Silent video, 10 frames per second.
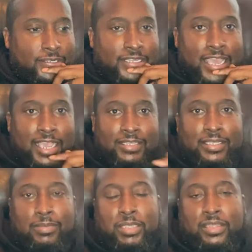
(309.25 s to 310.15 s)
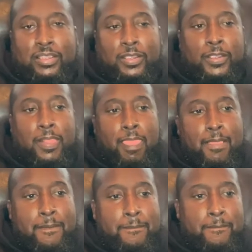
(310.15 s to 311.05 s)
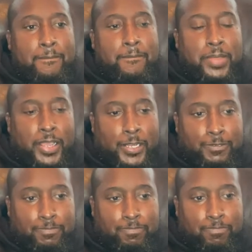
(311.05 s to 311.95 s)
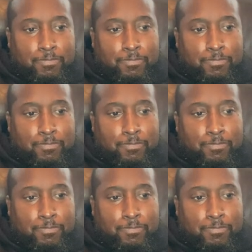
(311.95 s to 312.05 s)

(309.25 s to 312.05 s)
to tag team that thing. But,